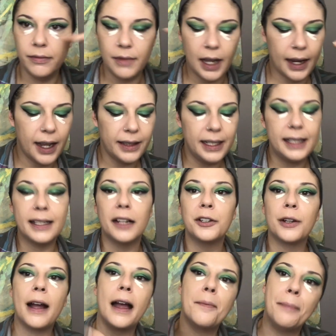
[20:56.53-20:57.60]
I got these under
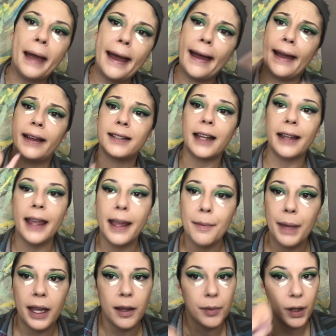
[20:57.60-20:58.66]
eye bags. I can't
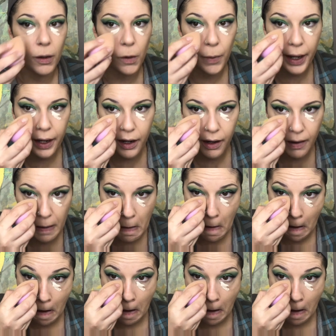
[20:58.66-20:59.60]
make them go away, y'all.